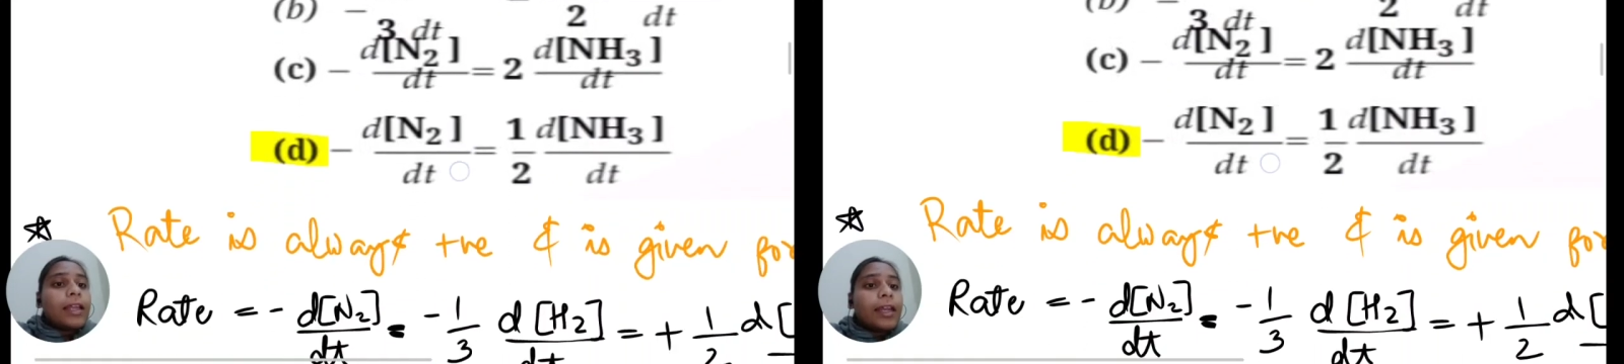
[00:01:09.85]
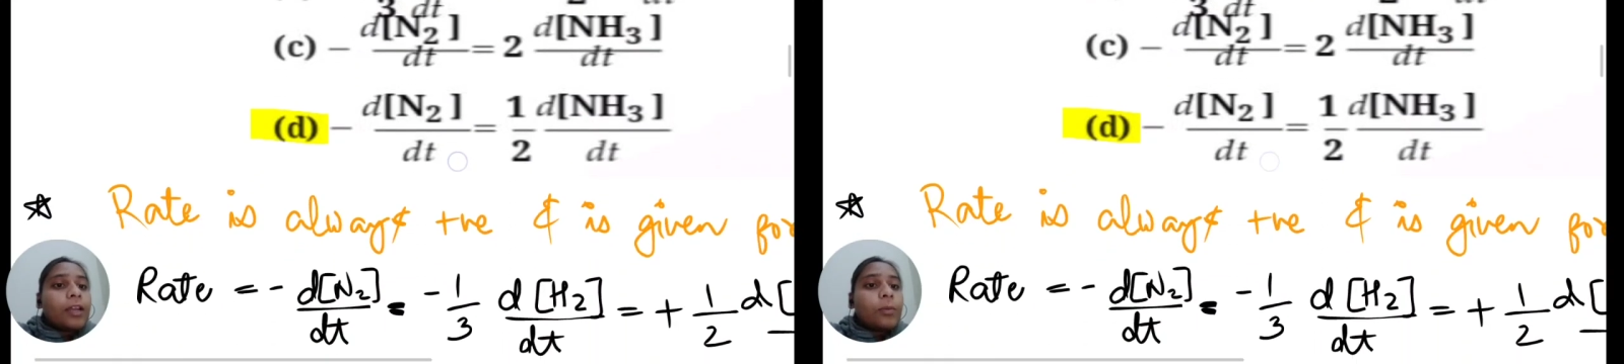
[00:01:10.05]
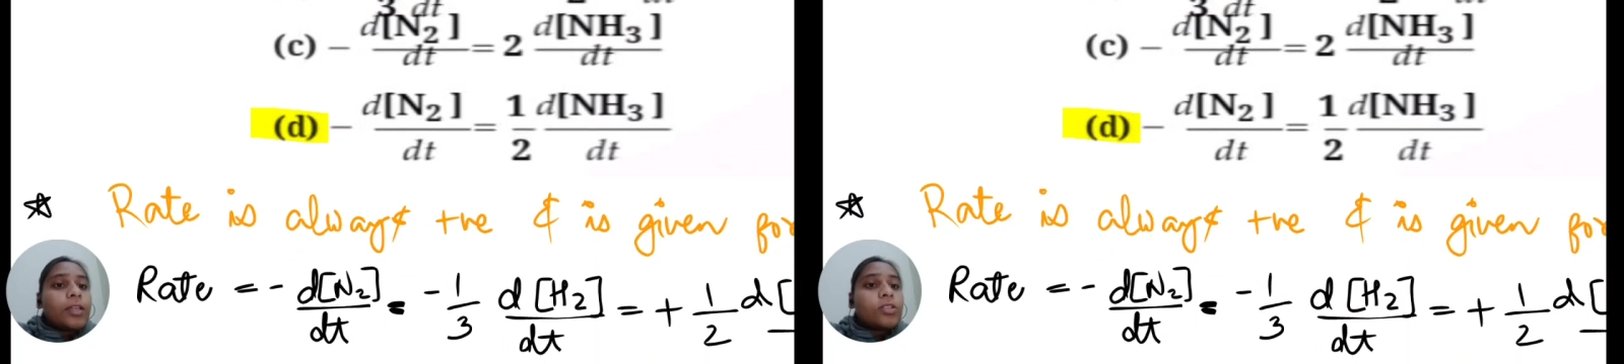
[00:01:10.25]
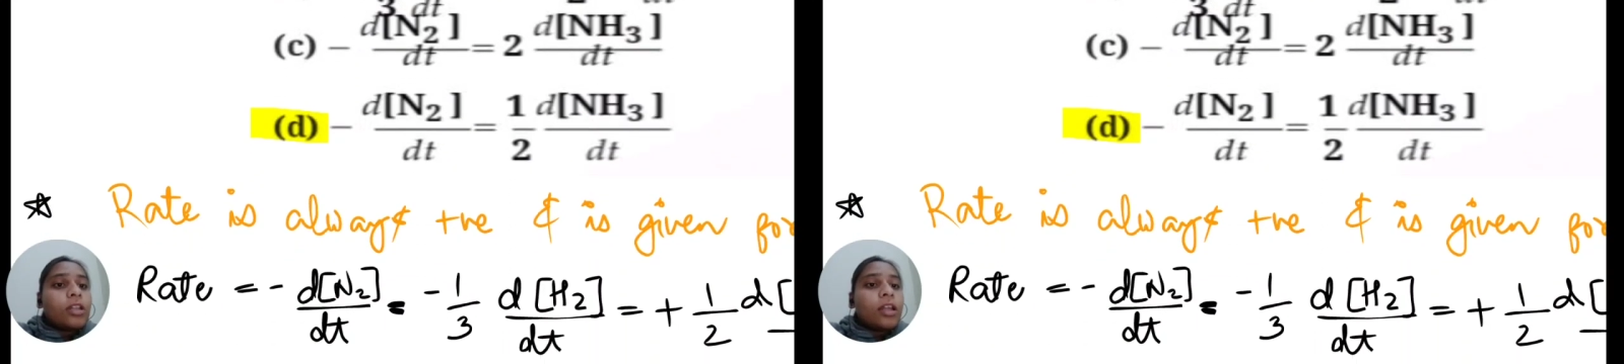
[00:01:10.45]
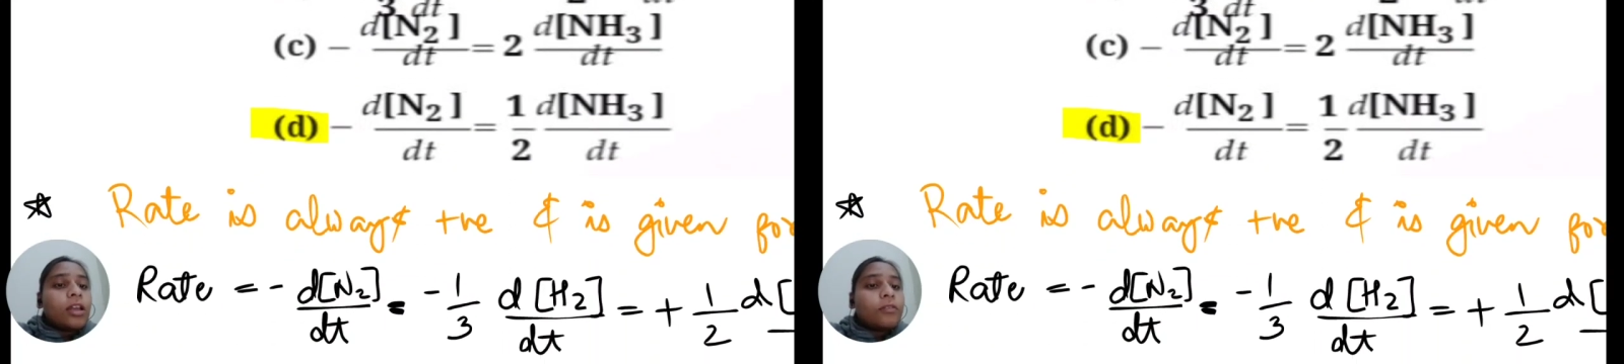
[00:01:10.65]
we use
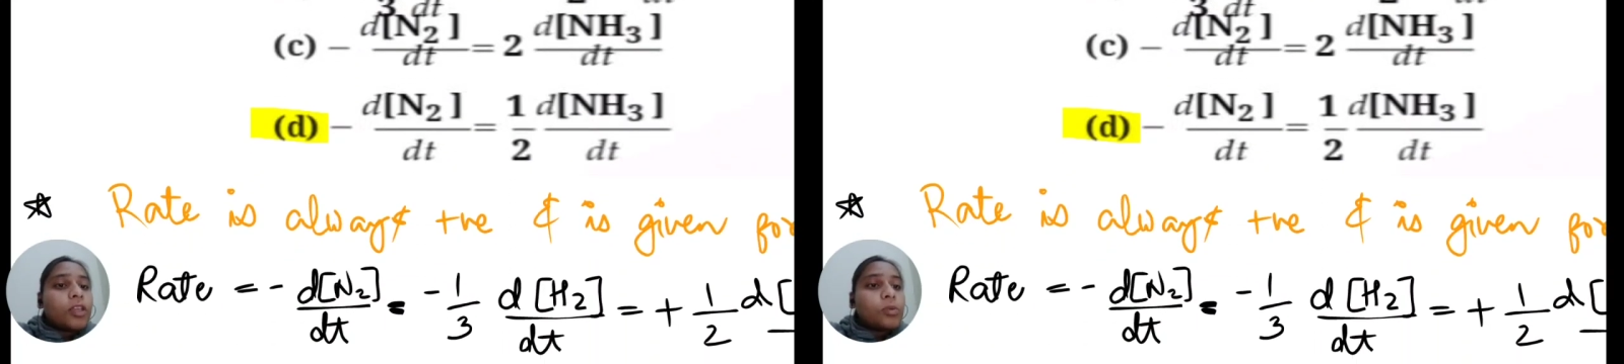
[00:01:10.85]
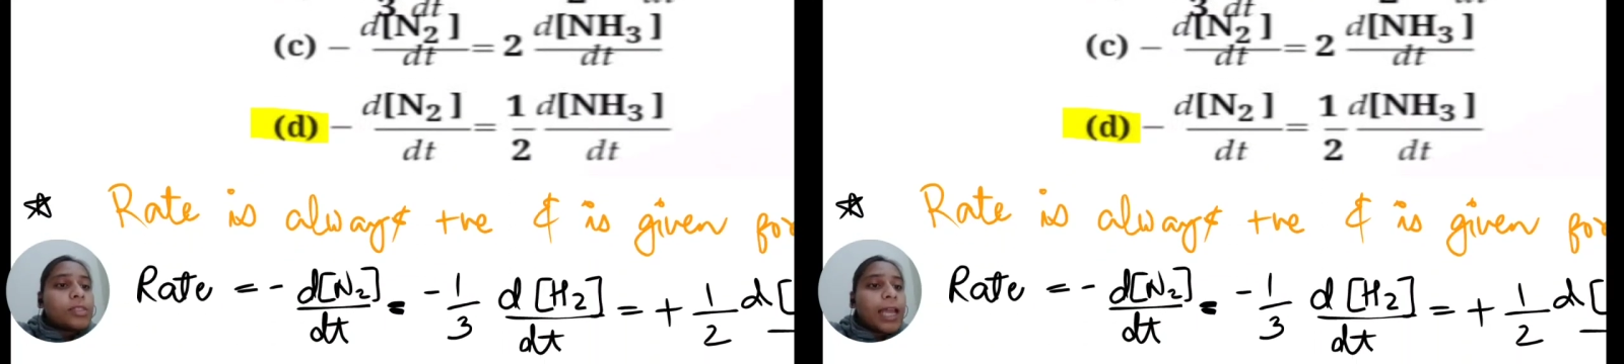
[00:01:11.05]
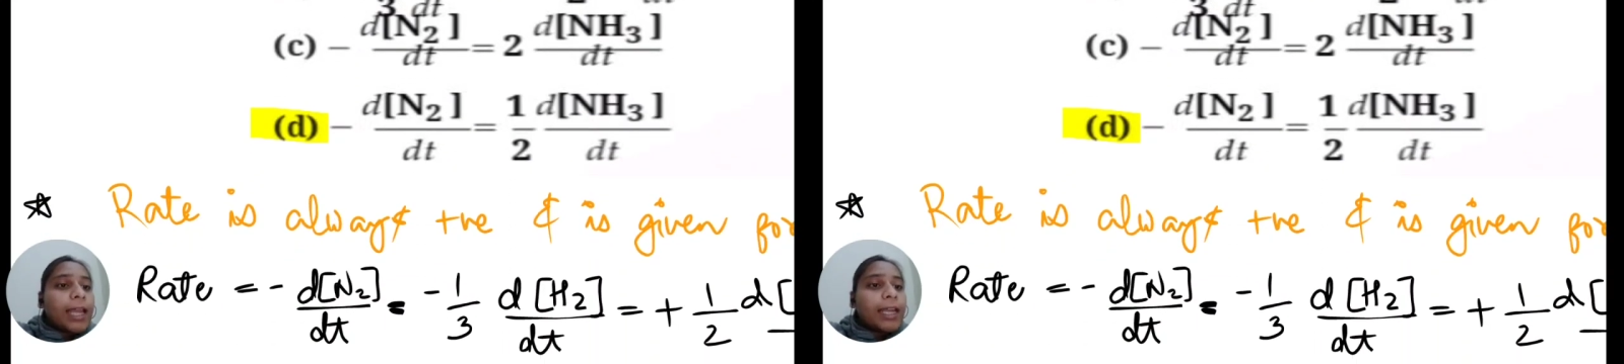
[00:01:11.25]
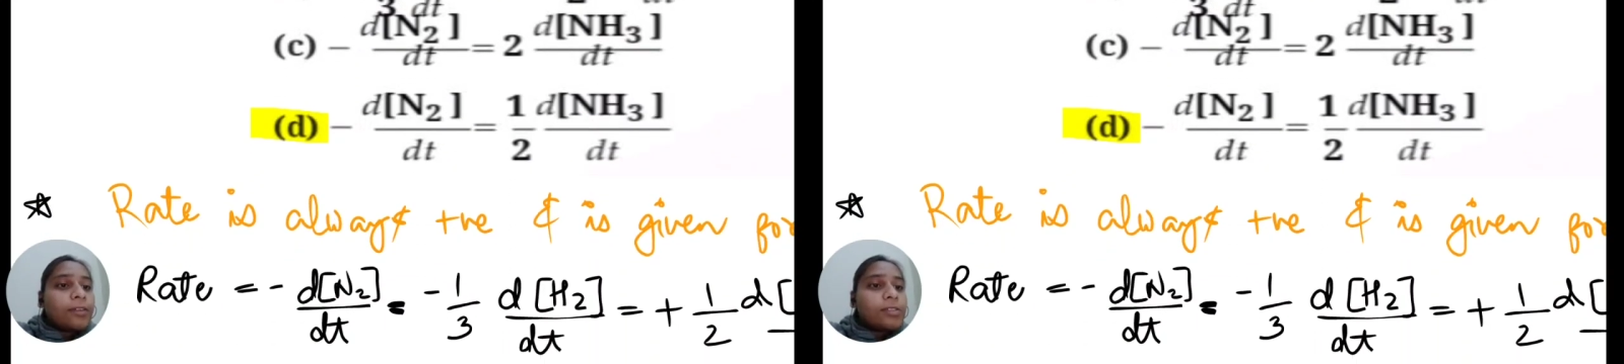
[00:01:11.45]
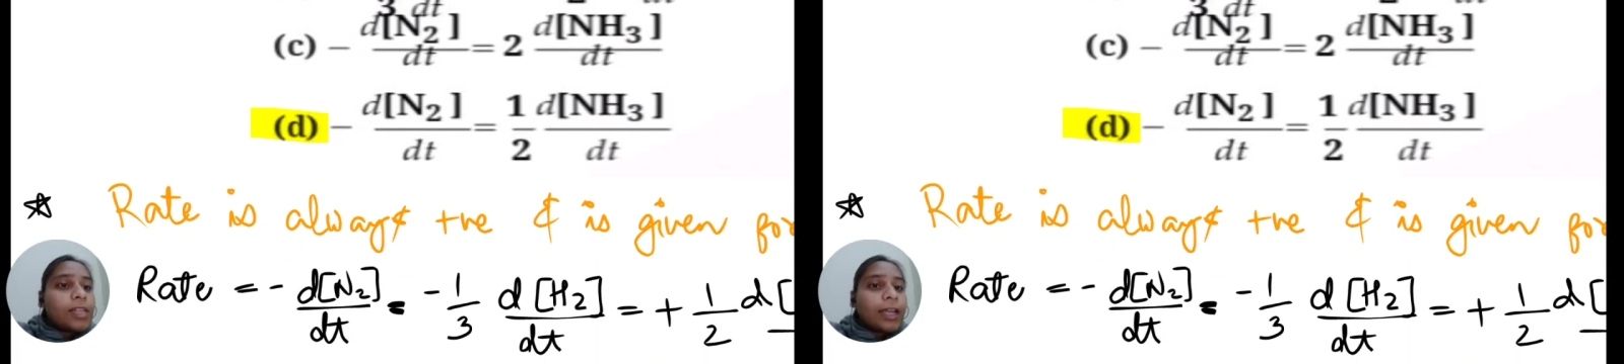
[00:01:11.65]
negative sign in front of